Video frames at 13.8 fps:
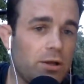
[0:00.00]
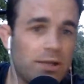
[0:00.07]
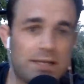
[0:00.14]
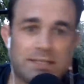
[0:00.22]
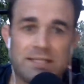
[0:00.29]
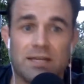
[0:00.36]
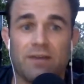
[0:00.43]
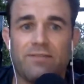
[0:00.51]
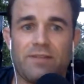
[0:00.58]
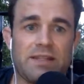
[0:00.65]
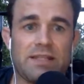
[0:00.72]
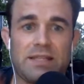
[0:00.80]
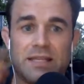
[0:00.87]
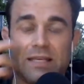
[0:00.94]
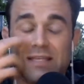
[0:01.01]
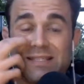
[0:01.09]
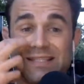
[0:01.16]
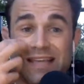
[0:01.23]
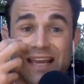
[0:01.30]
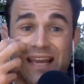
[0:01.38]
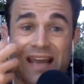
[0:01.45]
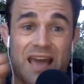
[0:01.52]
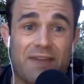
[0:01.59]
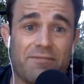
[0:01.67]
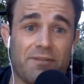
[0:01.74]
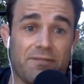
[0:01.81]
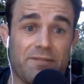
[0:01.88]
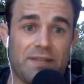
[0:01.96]
that stuff in the second half
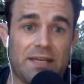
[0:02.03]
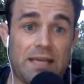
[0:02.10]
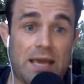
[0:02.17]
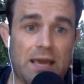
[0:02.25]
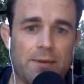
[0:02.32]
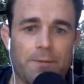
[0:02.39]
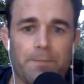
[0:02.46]
of the day.